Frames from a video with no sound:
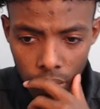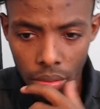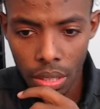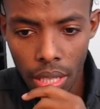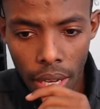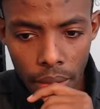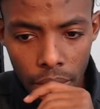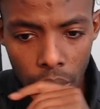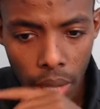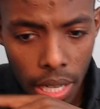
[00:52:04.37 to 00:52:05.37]
Okay,
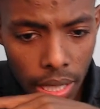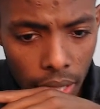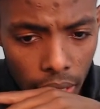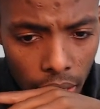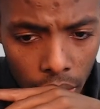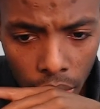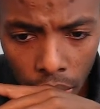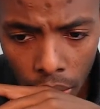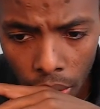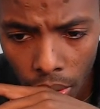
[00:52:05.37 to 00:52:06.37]
where is it gonna
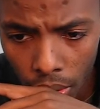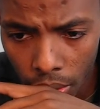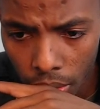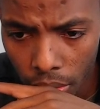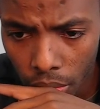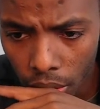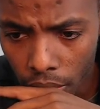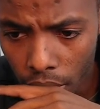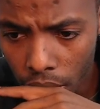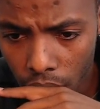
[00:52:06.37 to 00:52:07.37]

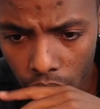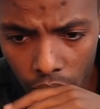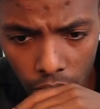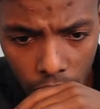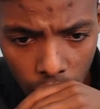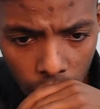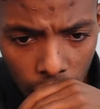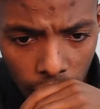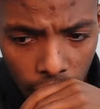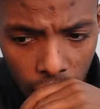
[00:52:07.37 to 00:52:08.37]
reverse? All right.